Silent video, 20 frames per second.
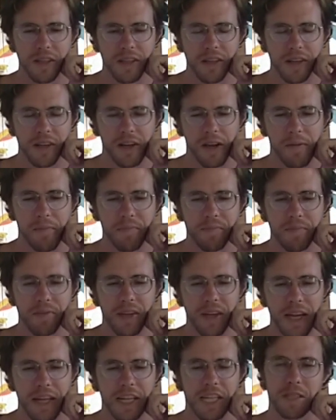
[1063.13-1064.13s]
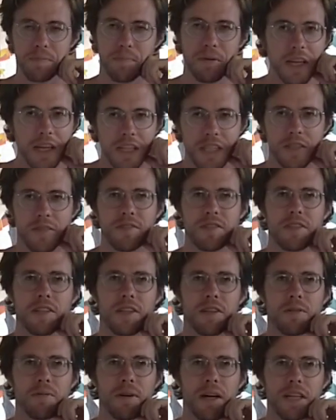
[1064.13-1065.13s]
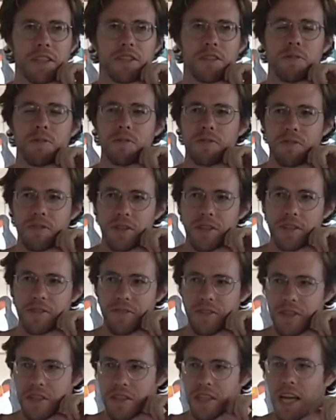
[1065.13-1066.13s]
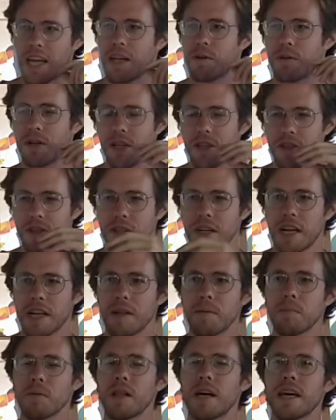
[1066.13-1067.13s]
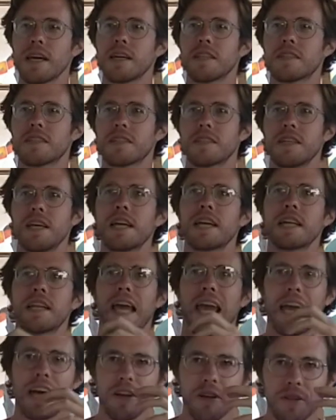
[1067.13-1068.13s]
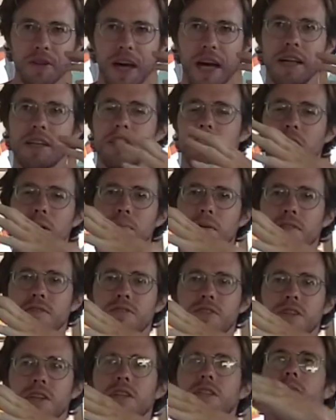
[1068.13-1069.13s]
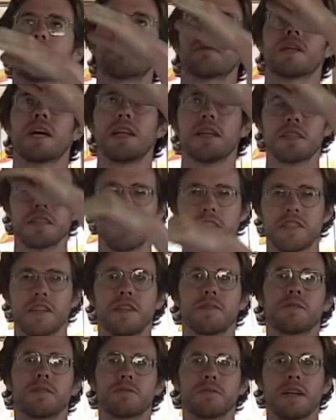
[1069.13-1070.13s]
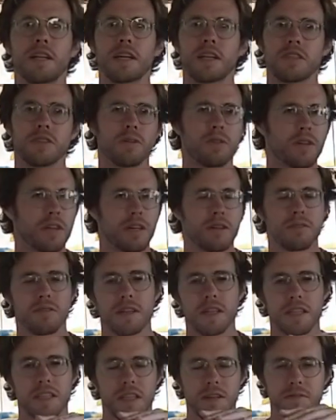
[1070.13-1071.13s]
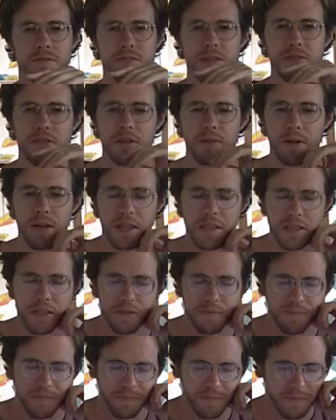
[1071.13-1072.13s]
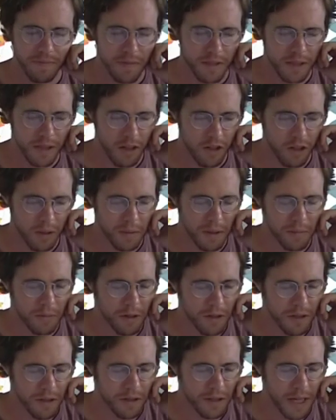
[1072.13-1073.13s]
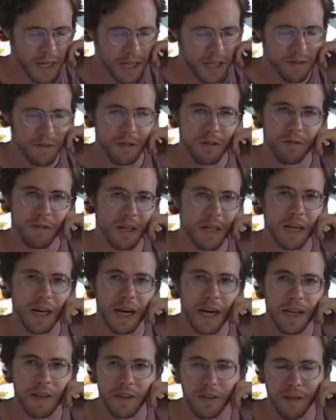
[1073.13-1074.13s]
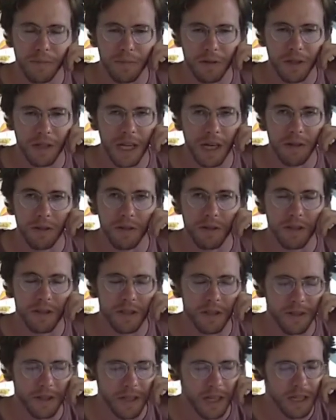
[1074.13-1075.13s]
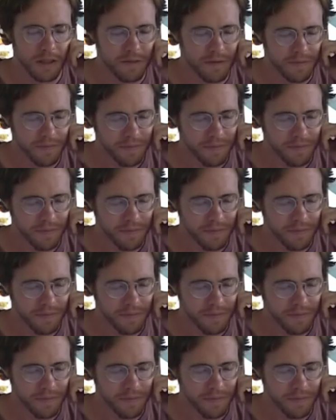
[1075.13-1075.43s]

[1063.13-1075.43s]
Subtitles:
And its peak is 1500 watts, so for the first second when you turn on an appliance, it can handle that jump at first, but then its continuous rating is only going to run at 750 watts, or a bit more than that. And if you run it higher, it'll burn out or turn off.